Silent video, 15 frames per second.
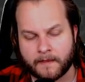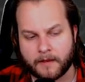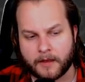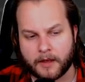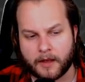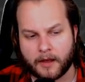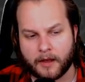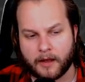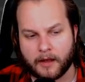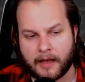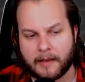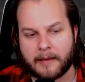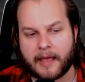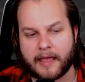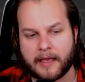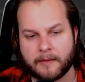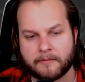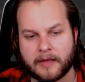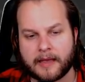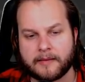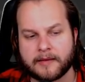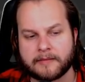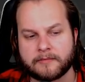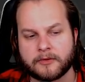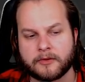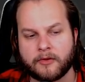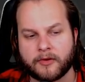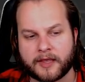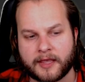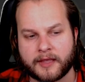Uh, I, I, am I am
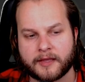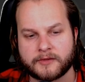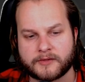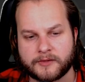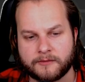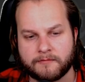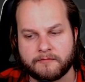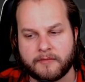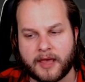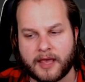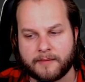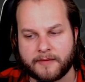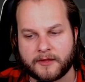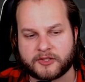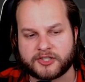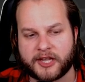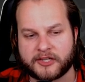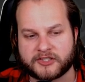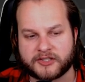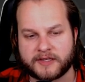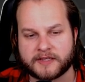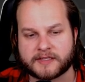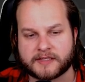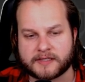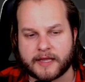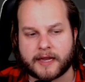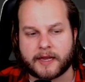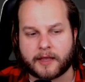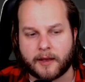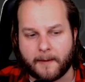looking into maybe changing the
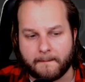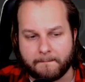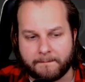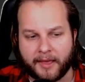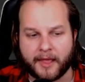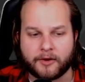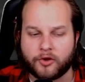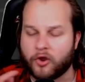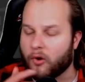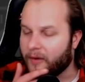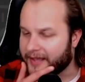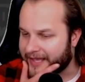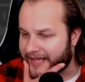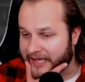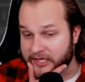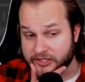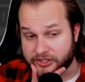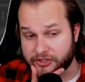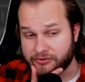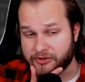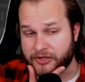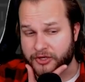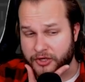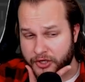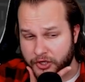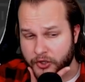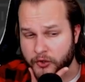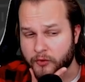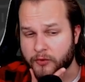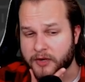aesthetic a bit going into the
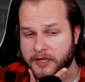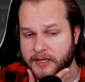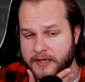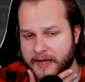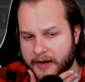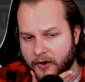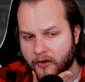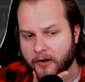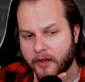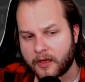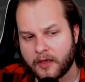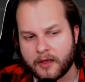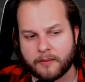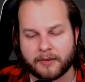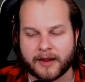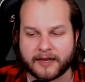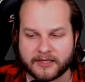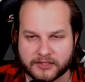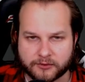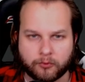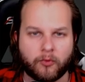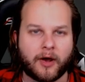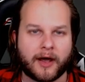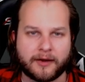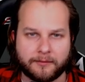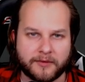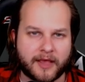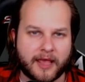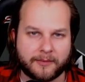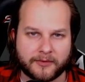new year, but I just want to
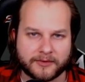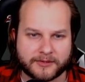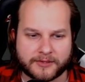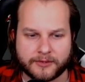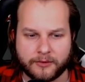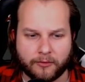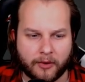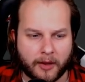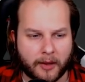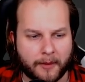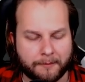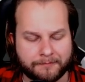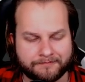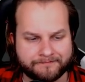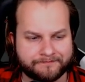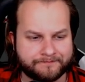be able to um,